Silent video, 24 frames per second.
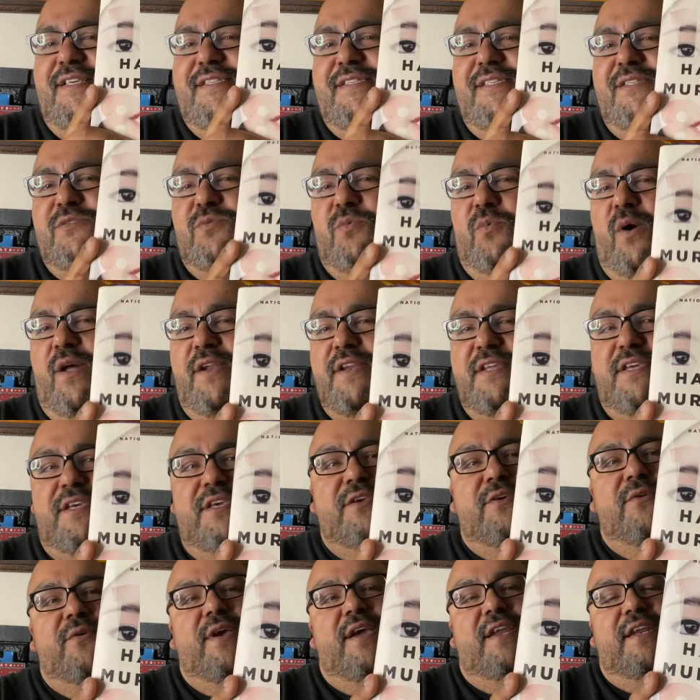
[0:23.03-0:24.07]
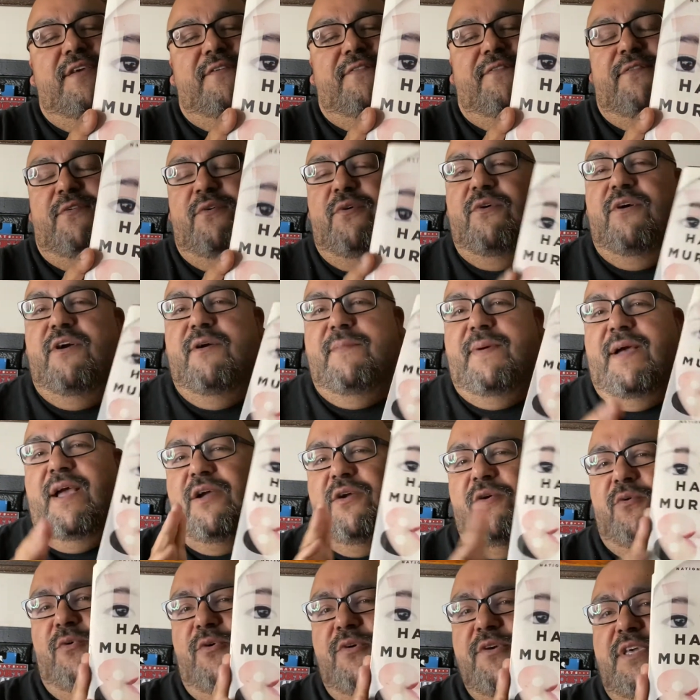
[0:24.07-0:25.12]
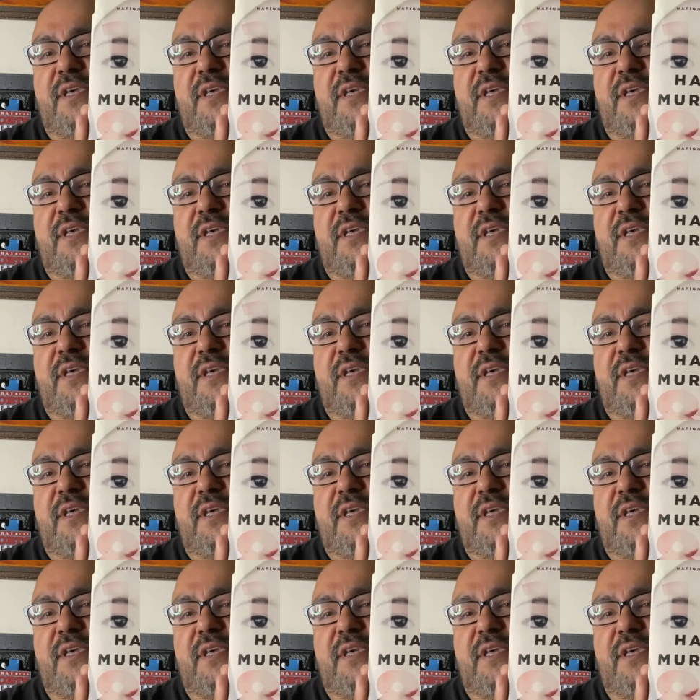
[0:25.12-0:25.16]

is 1Q84 by Haruki